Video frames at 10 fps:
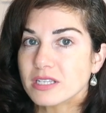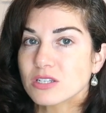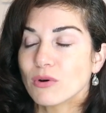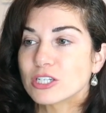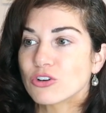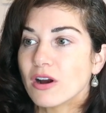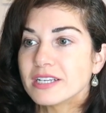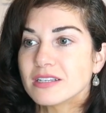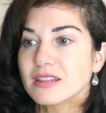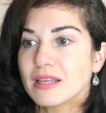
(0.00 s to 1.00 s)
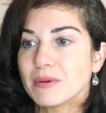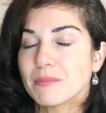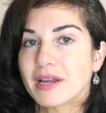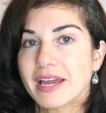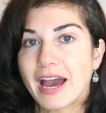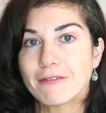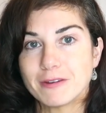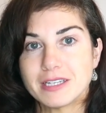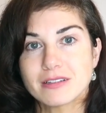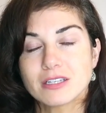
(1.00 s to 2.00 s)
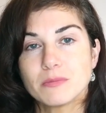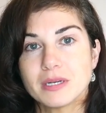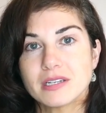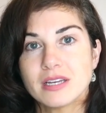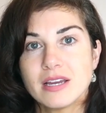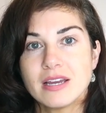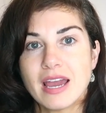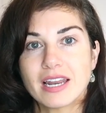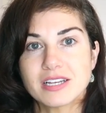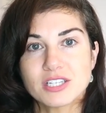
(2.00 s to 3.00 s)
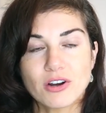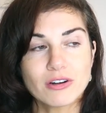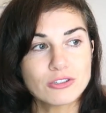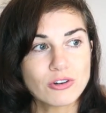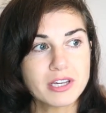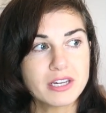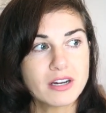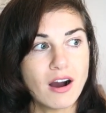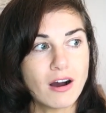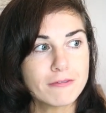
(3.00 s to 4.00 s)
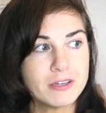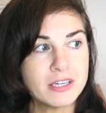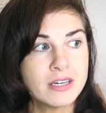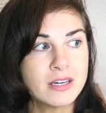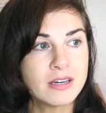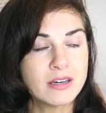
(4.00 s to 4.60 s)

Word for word: So I tried to limit my caffeine a little bit and I started drinking coffee